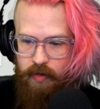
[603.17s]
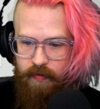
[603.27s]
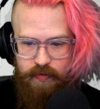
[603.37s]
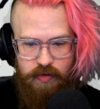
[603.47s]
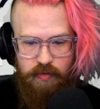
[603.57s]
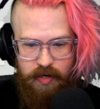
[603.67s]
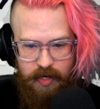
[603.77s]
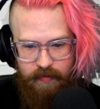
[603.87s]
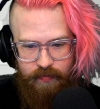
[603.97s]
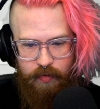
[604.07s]
if you
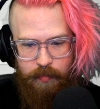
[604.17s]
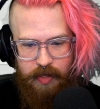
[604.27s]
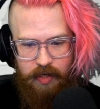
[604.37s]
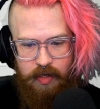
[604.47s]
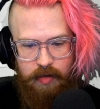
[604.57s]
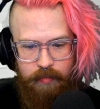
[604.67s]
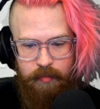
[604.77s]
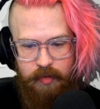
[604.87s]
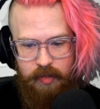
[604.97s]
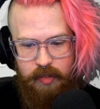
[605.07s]
ever
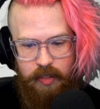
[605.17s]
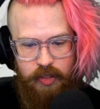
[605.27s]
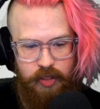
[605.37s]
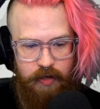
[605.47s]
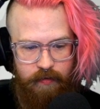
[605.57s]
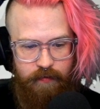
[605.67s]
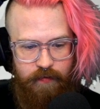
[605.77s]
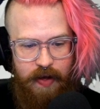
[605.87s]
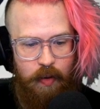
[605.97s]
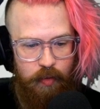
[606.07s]
become such a
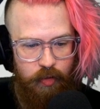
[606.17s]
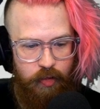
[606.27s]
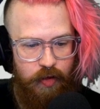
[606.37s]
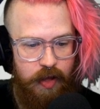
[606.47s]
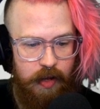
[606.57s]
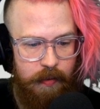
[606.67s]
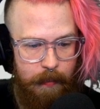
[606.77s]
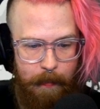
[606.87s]
foul thing.